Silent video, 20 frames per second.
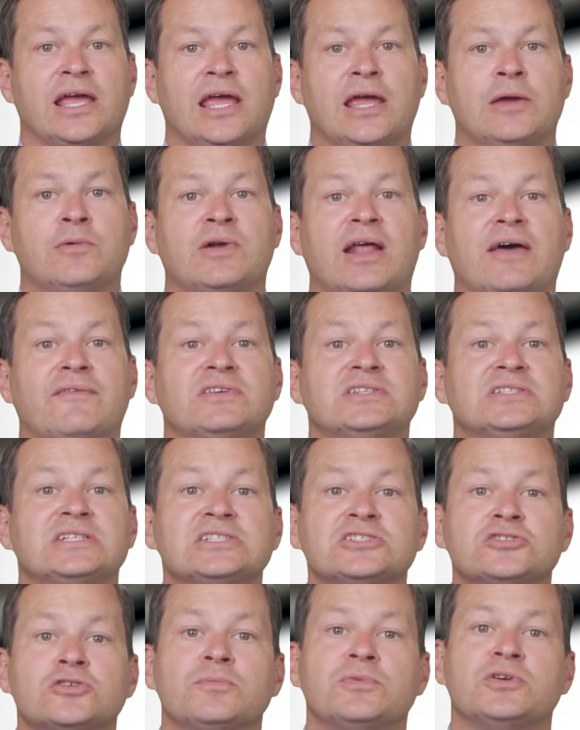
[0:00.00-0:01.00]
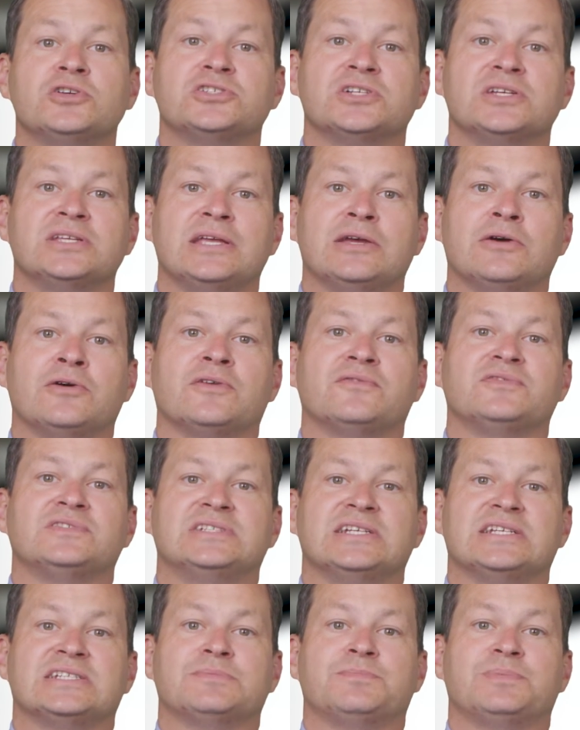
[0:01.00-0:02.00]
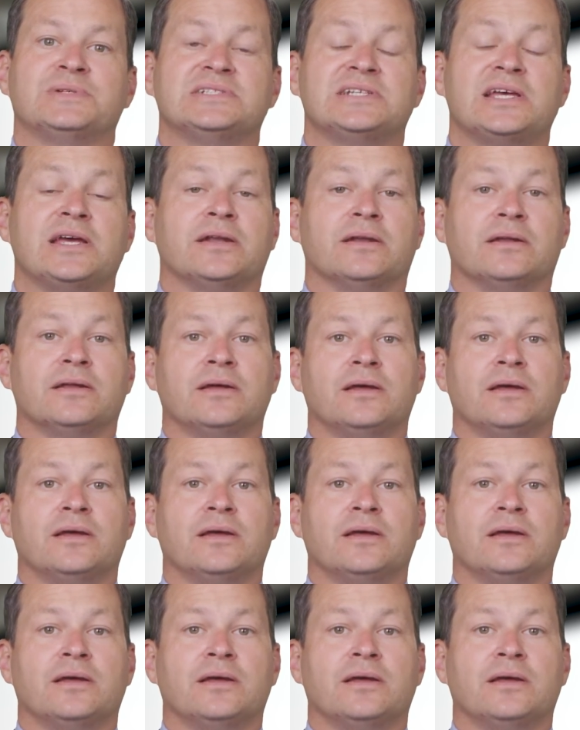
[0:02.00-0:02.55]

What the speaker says: it would have a distribution yield of 6%,